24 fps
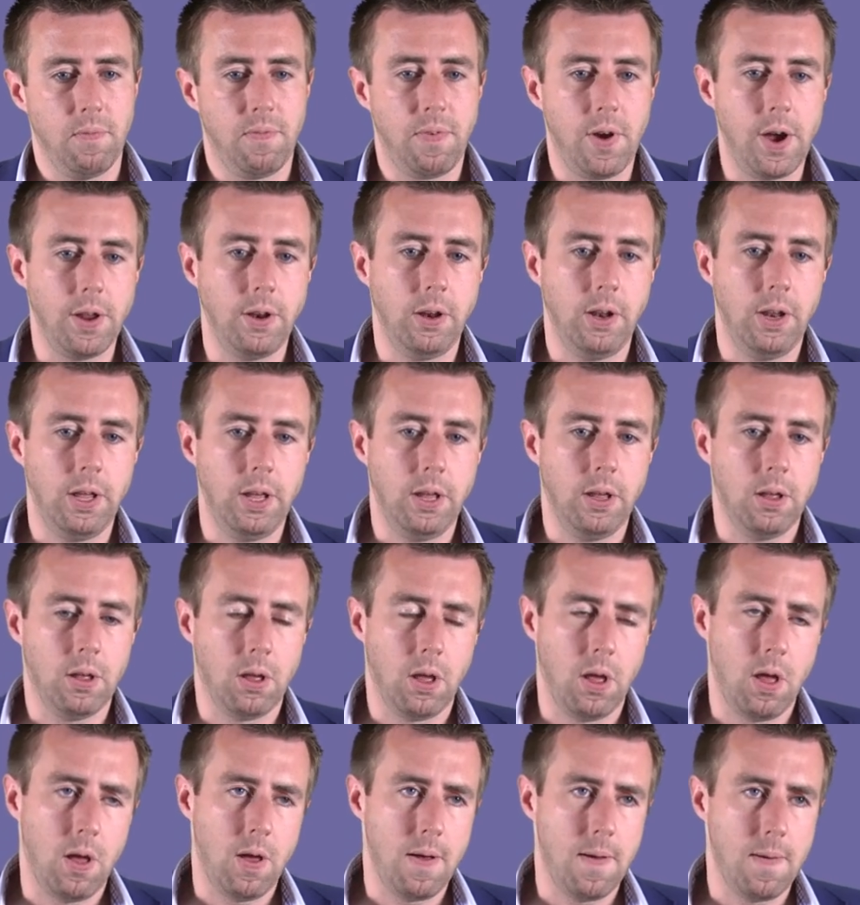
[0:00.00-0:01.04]
Finally,
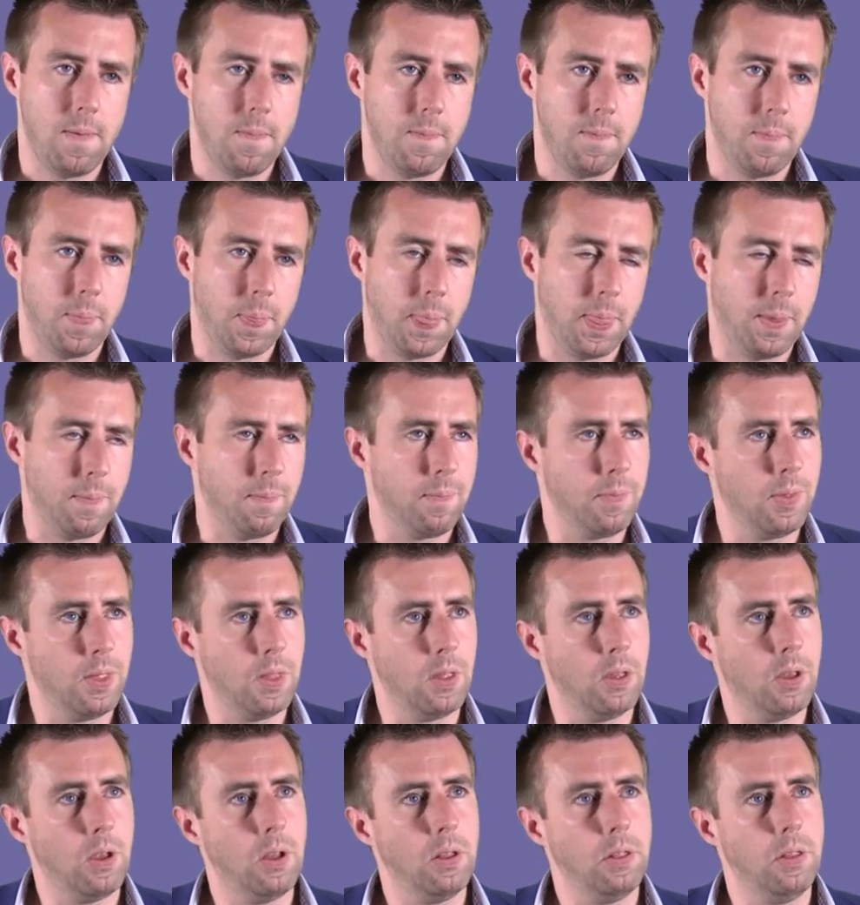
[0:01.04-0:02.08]

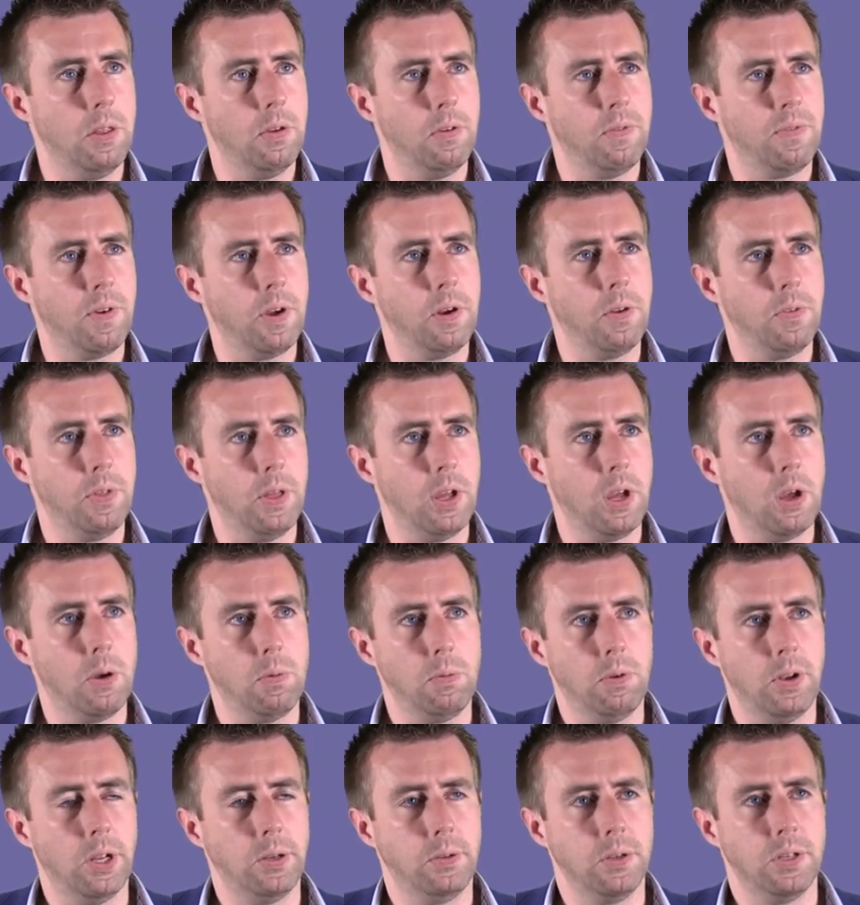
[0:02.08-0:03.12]
the final thing I
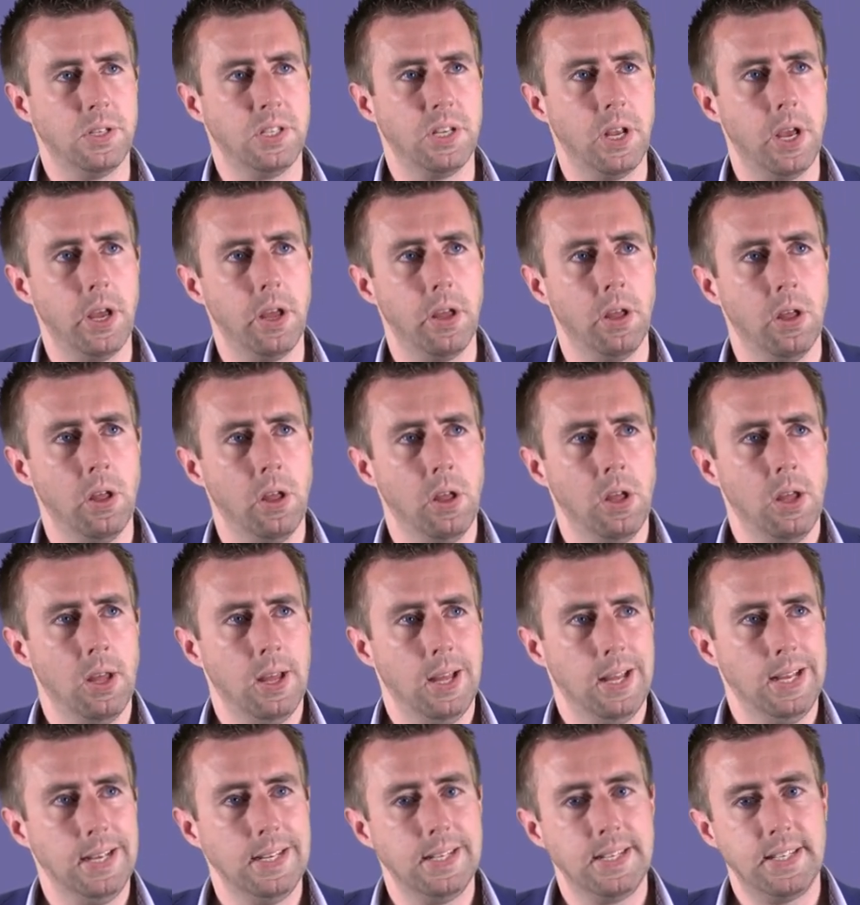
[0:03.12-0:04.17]
would like to say
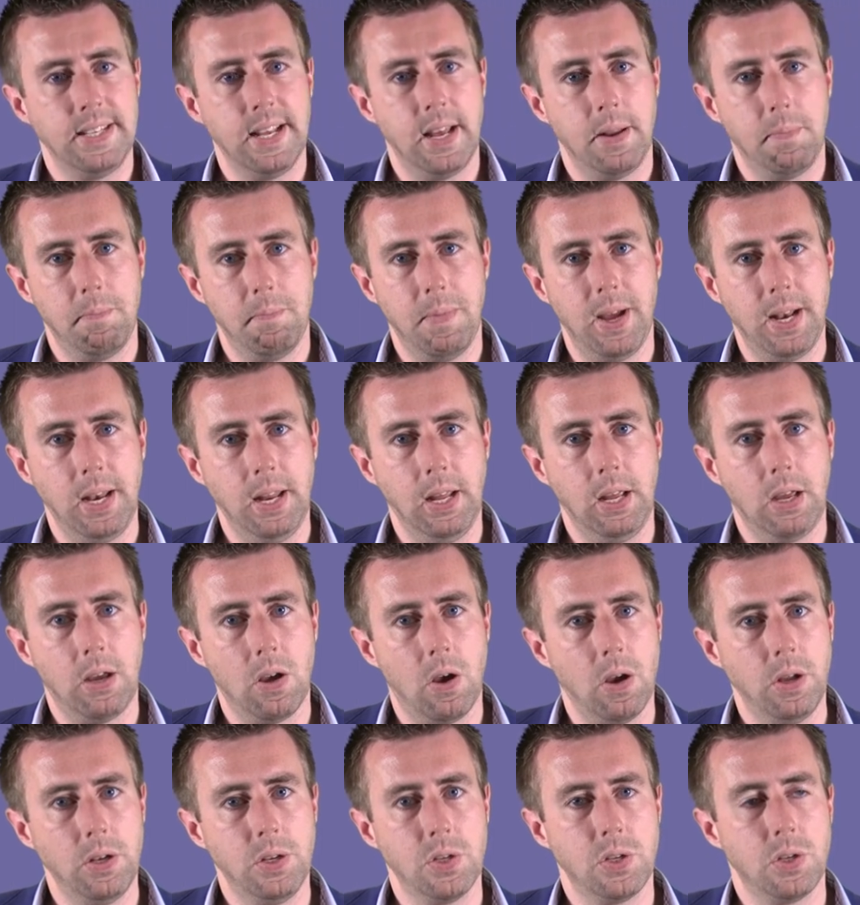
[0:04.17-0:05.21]
is that many
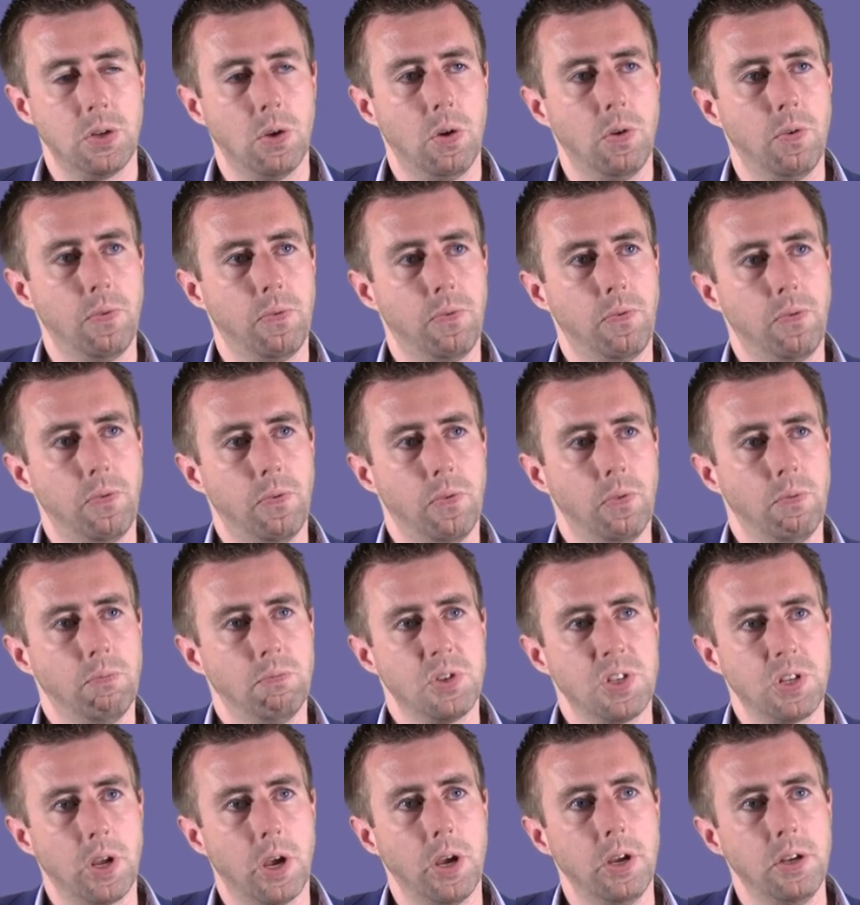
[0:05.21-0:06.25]
kinds of
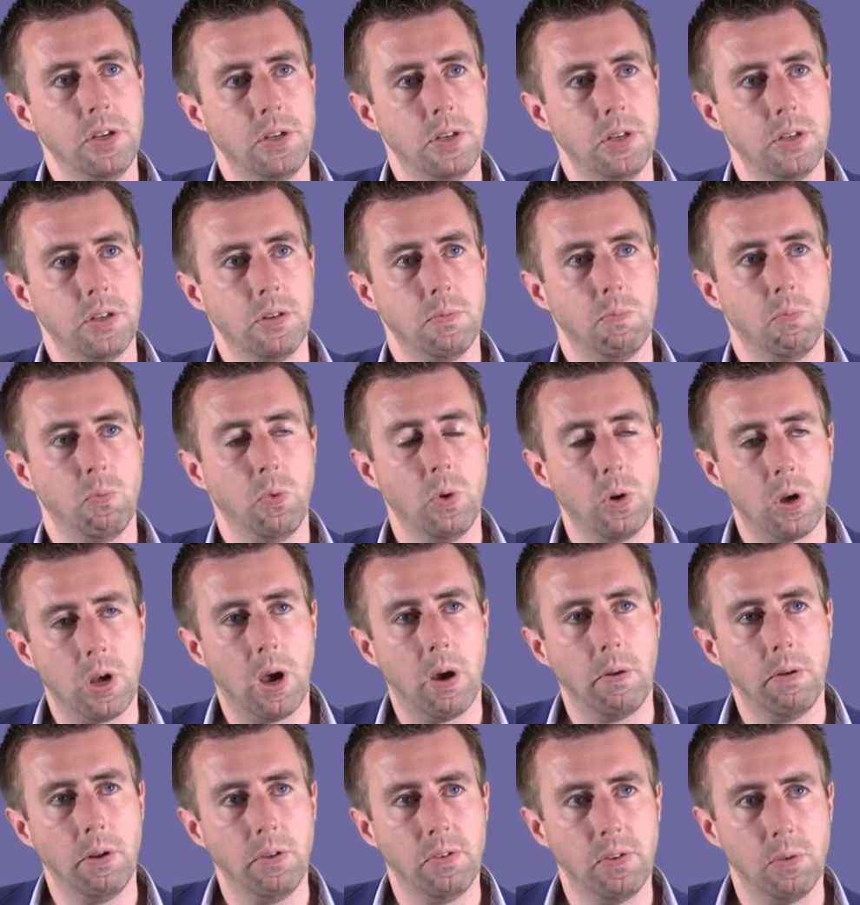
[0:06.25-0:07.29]
scientism will
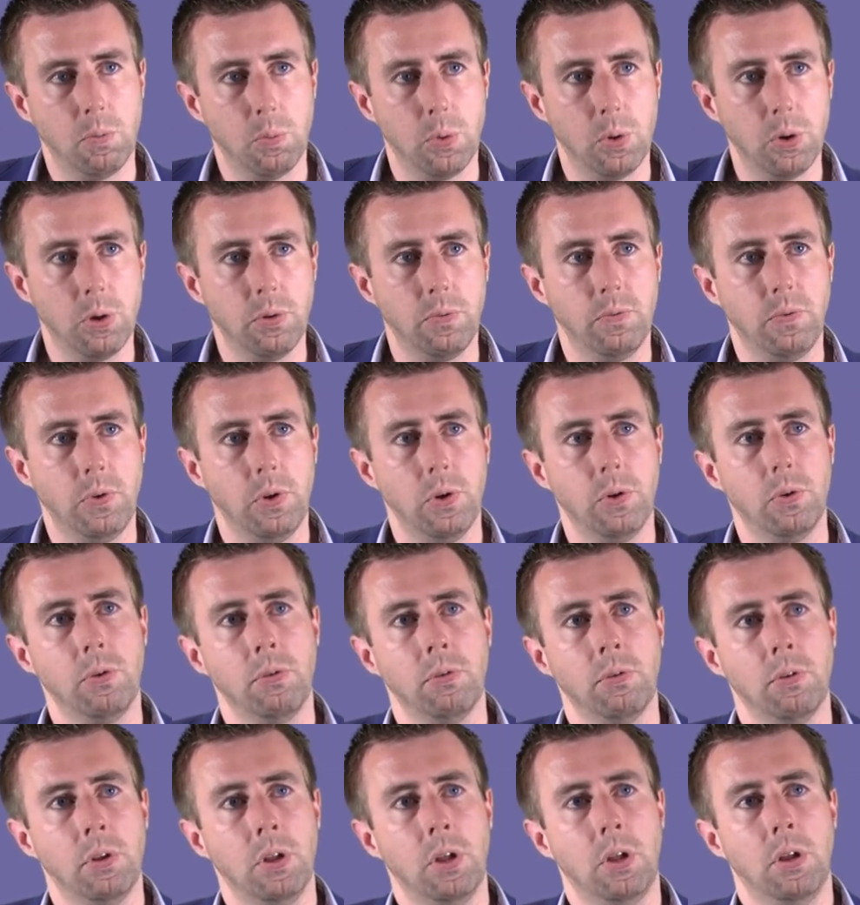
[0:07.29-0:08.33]
count as a worldview,